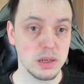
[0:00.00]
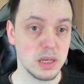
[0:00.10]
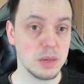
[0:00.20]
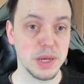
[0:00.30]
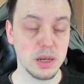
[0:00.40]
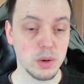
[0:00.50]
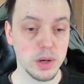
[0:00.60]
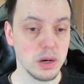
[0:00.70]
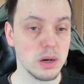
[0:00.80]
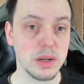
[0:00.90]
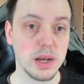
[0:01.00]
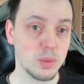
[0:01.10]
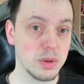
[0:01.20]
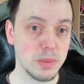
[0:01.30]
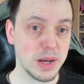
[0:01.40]
keeping going on, I
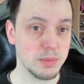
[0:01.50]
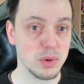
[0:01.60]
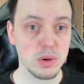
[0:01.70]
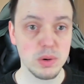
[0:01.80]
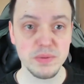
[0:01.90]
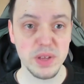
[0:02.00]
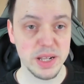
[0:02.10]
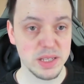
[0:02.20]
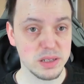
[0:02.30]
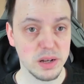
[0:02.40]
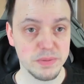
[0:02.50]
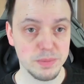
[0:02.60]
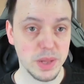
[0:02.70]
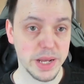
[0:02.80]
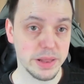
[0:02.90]
will buy more of that stuff
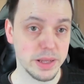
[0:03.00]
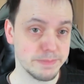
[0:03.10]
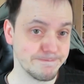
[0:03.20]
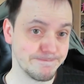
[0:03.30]
lately.